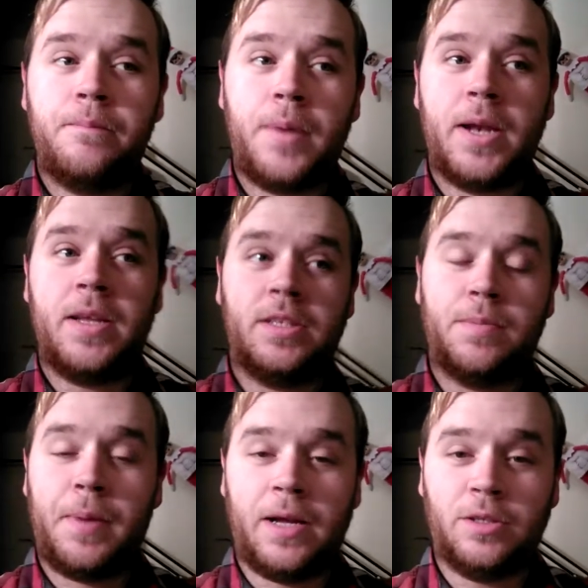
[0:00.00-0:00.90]
But it's
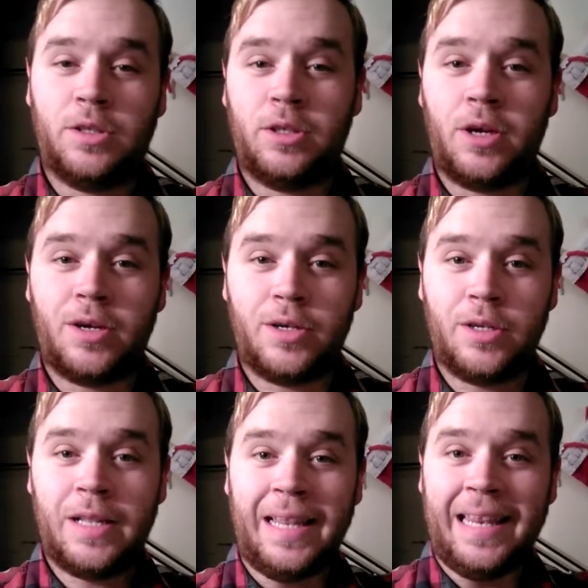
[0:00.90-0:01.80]
about
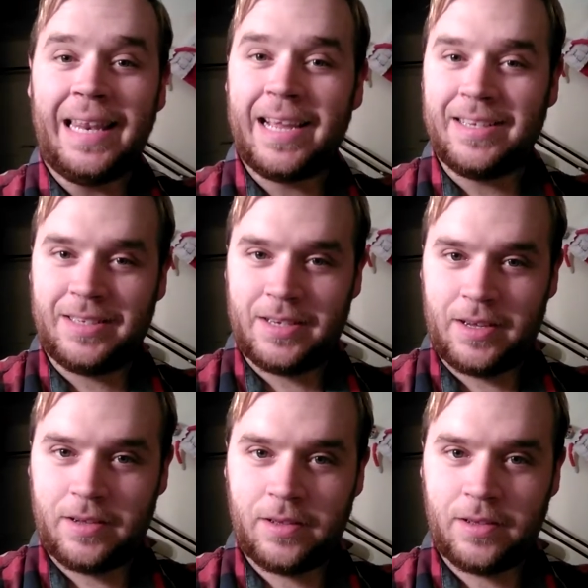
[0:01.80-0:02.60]
Saw Legacy,